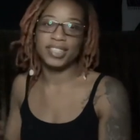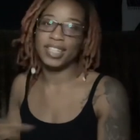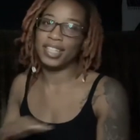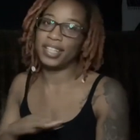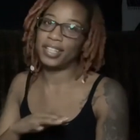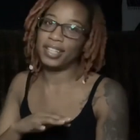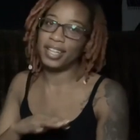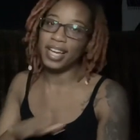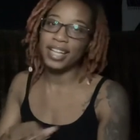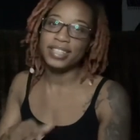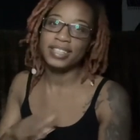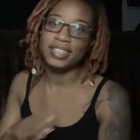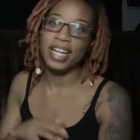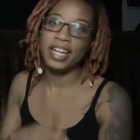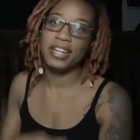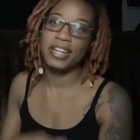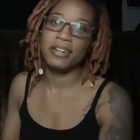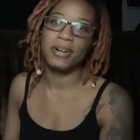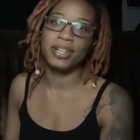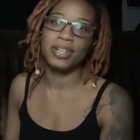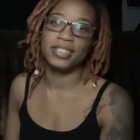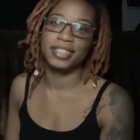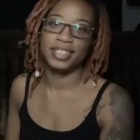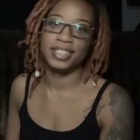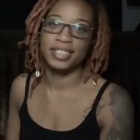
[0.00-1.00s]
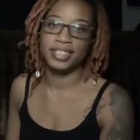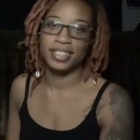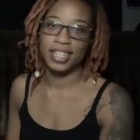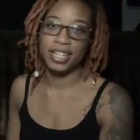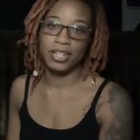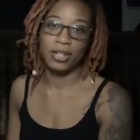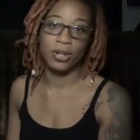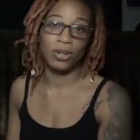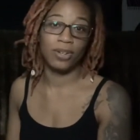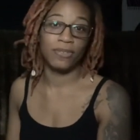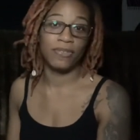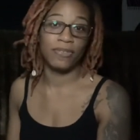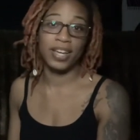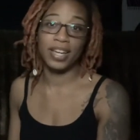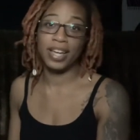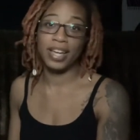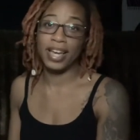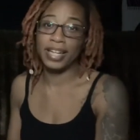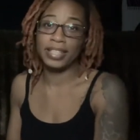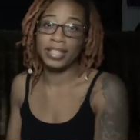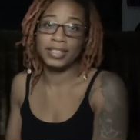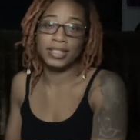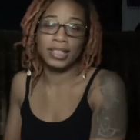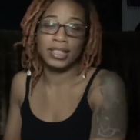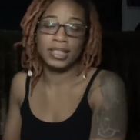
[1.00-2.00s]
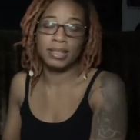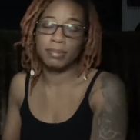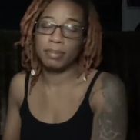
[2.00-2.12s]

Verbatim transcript: And yes, I know I just said notifications,